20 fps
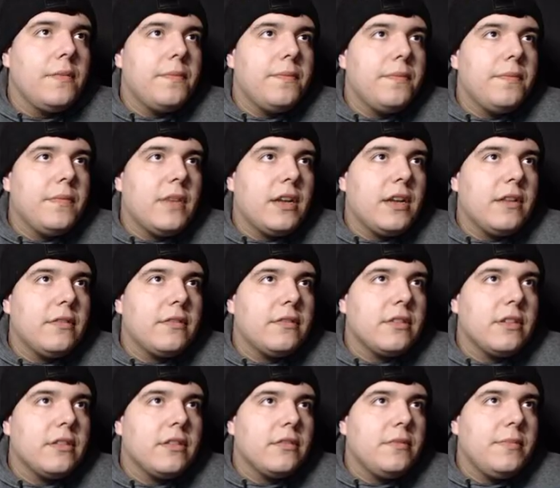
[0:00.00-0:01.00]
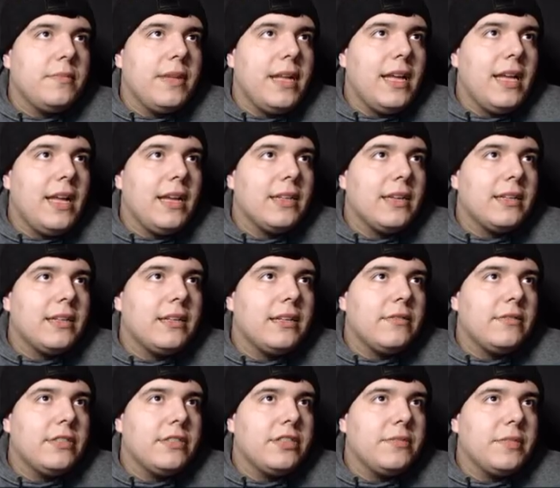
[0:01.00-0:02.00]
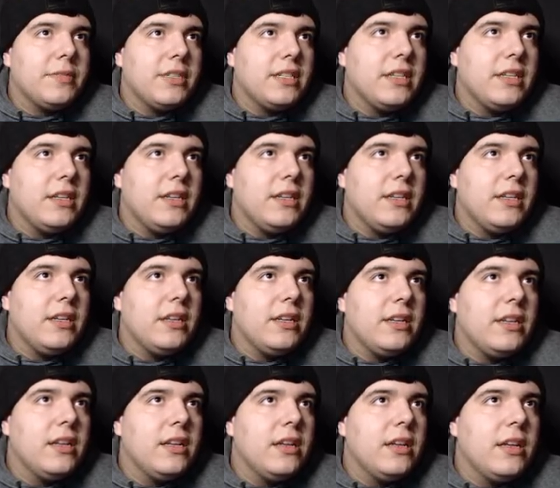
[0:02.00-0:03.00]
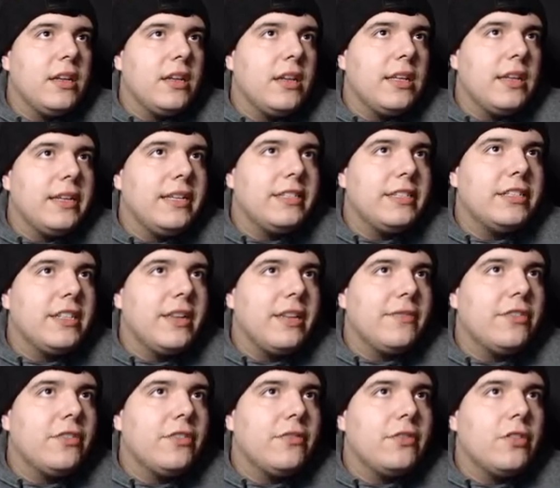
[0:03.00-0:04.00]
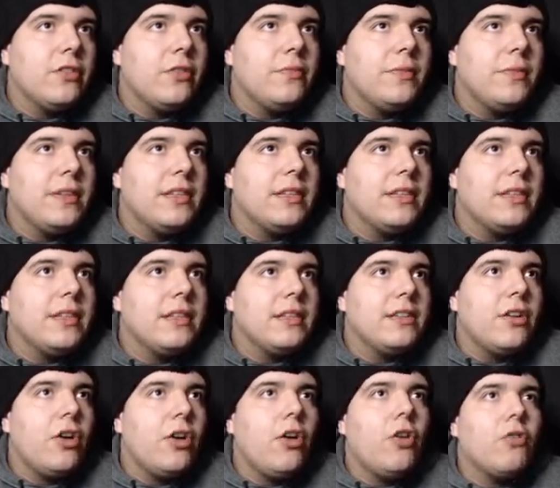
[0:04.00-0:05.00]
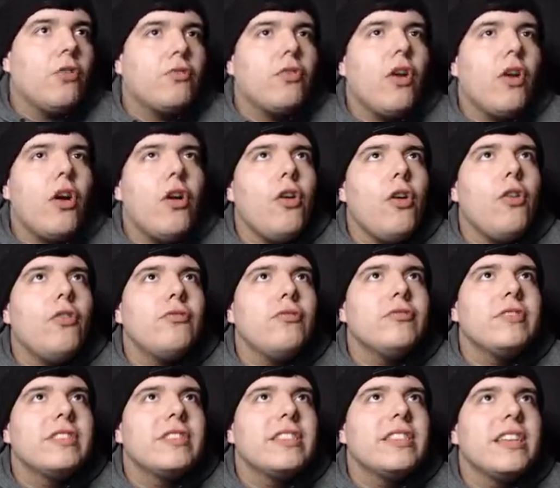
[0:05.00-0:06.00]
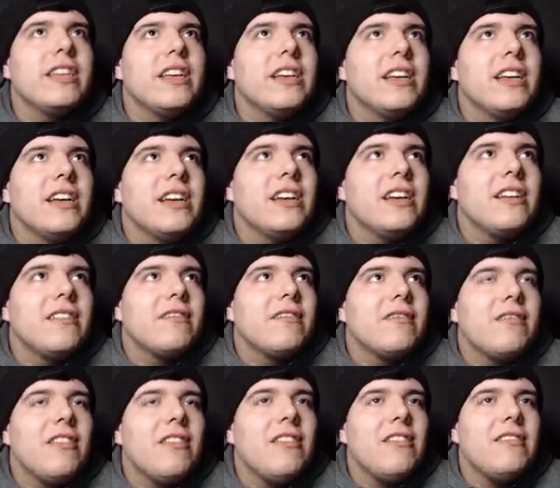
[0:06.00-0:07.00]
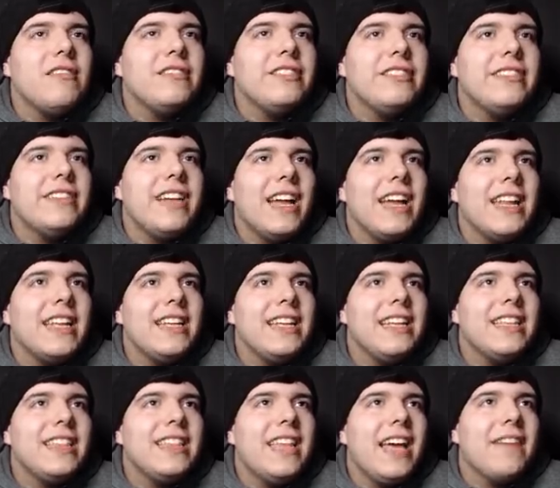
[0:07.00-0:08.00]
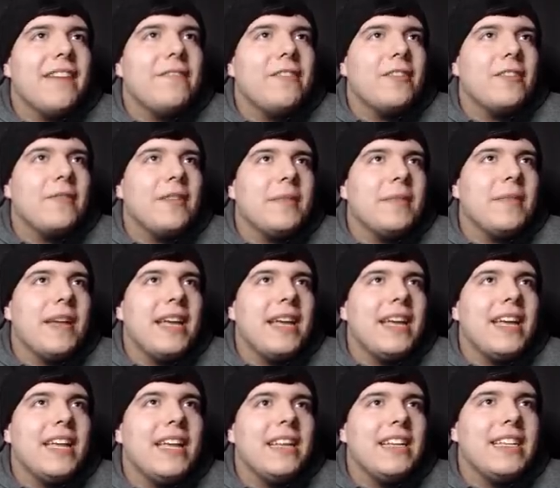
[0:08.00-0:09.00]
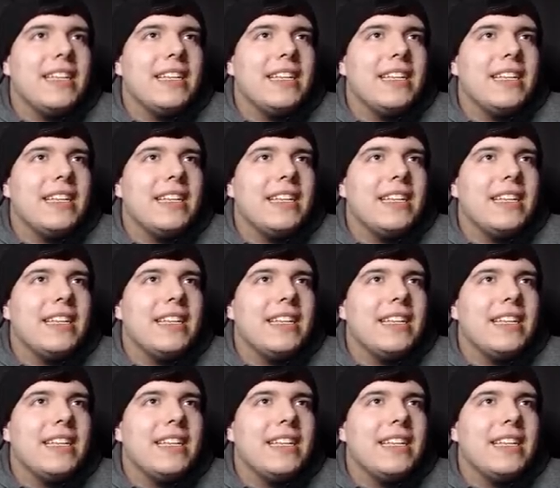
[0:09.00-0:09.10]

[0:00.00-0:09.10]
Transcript: Alright, I wanna go back. We should be good. He should have no one open. Oh, Rhodes! Rhodes, you gotta get that for me, man.